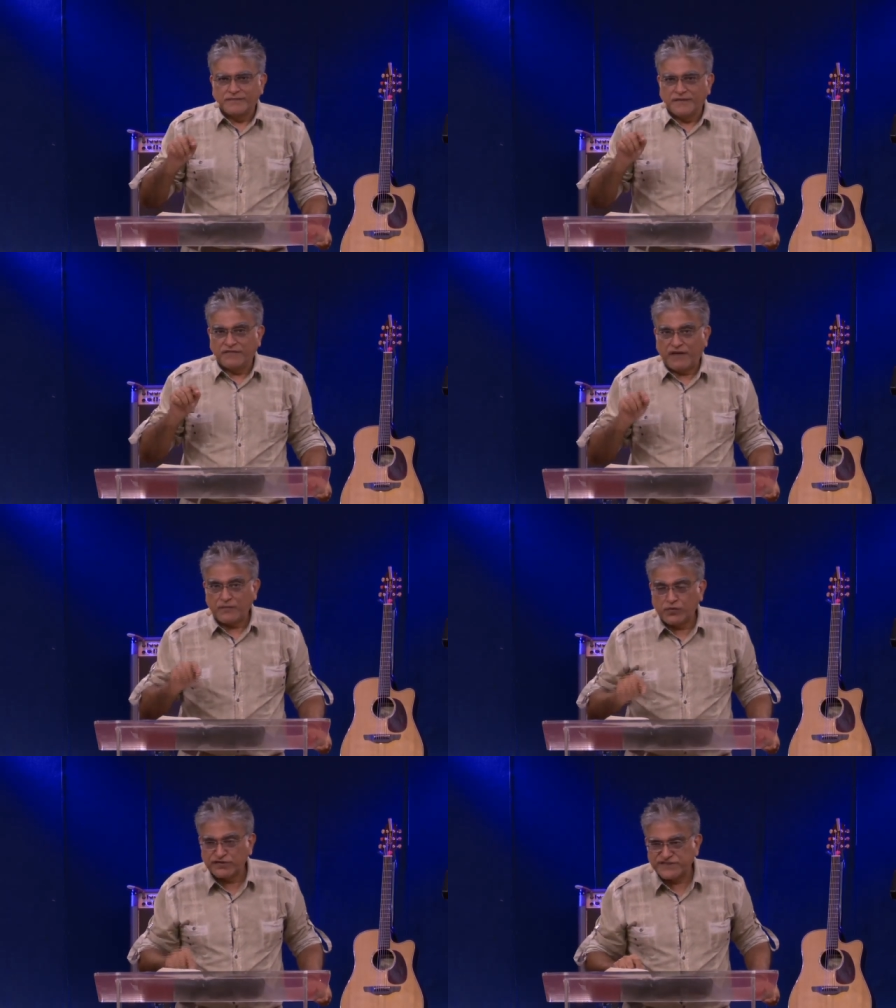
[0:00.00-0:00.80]
If
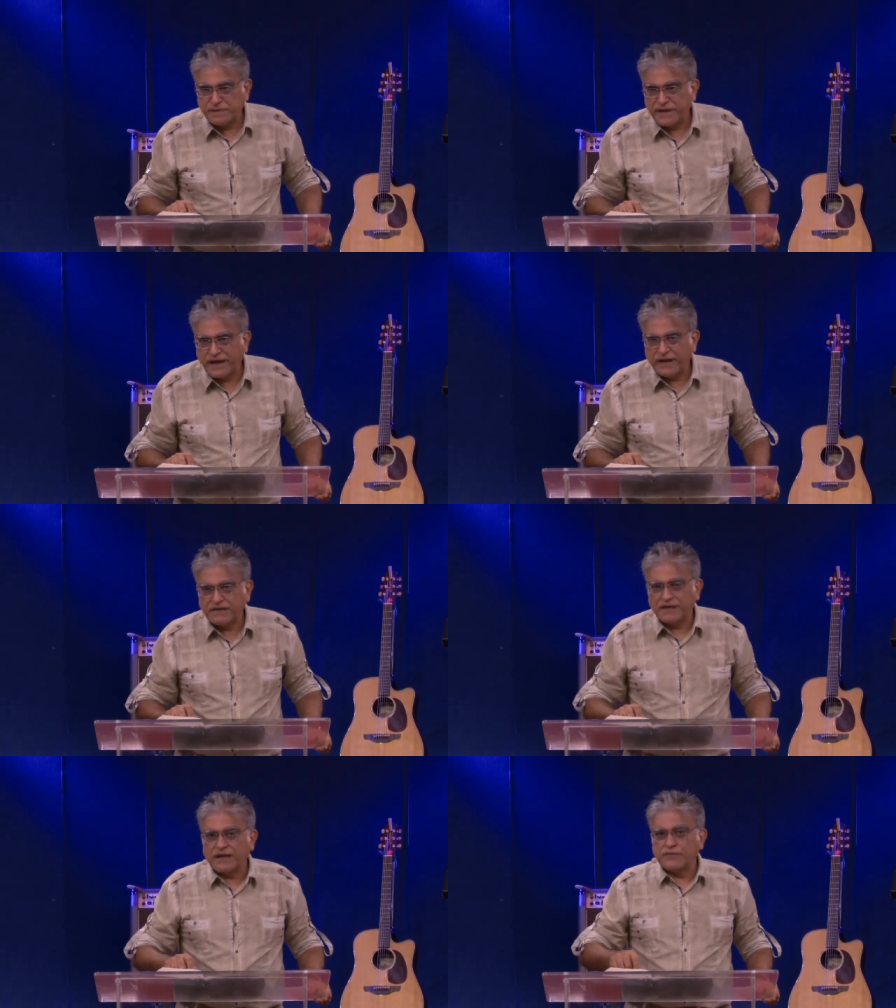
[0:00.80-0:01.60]
I'm going to speak
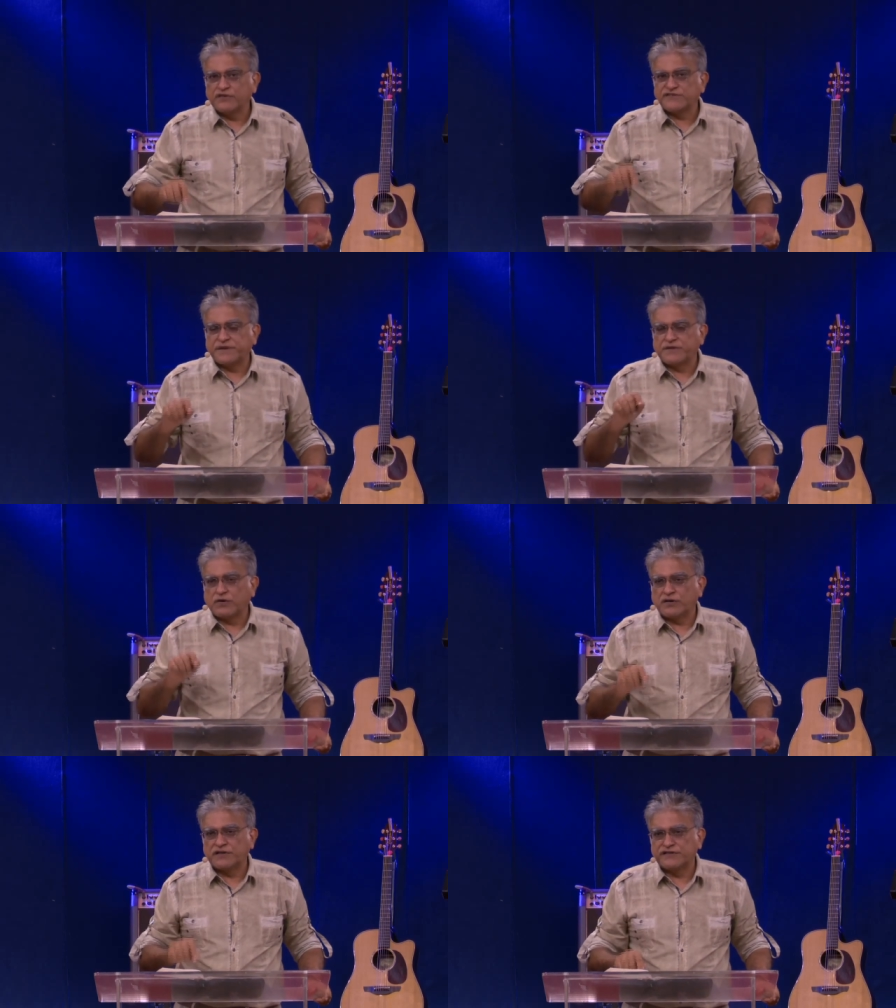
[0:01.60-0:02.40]
anything, I'm going to speak the
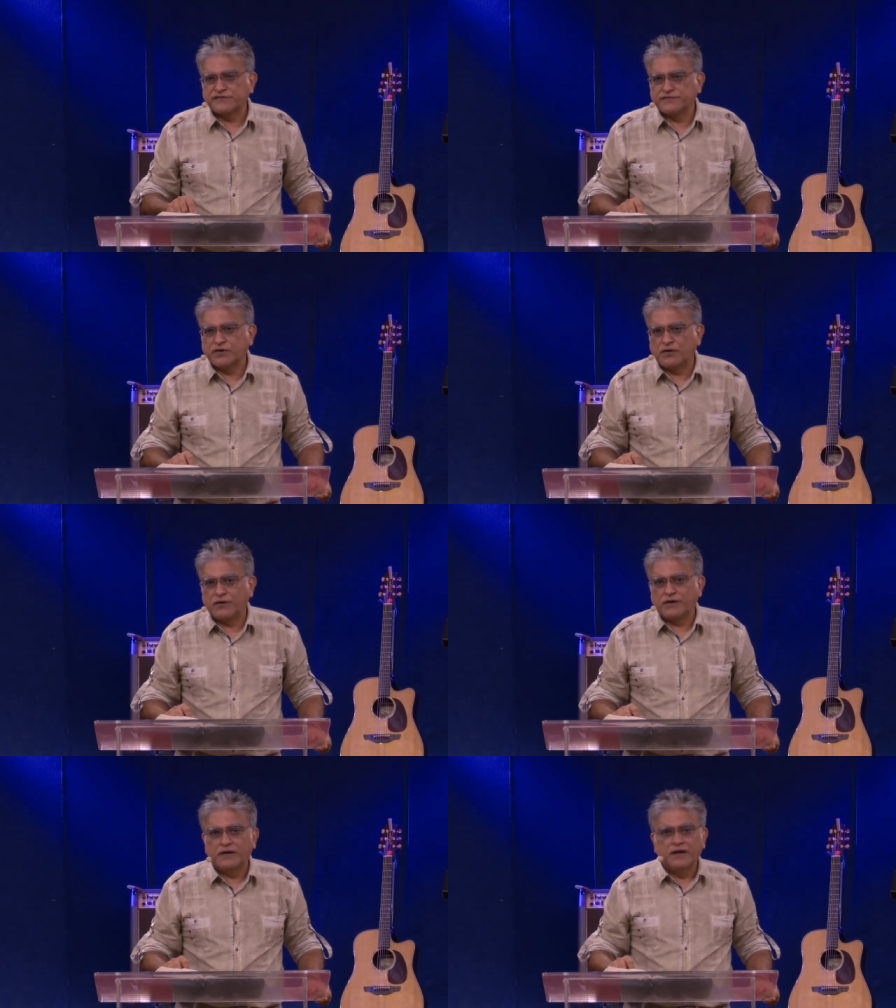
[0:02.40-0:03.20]
oracles of
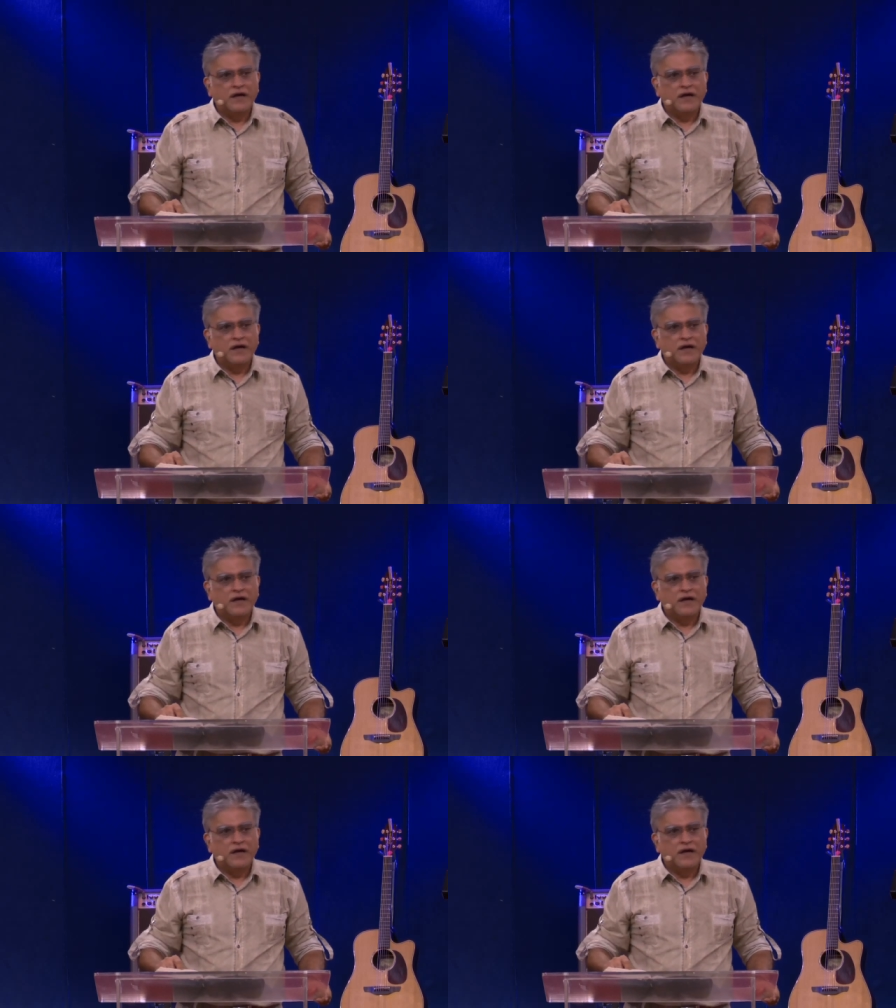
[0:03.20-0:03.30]
God.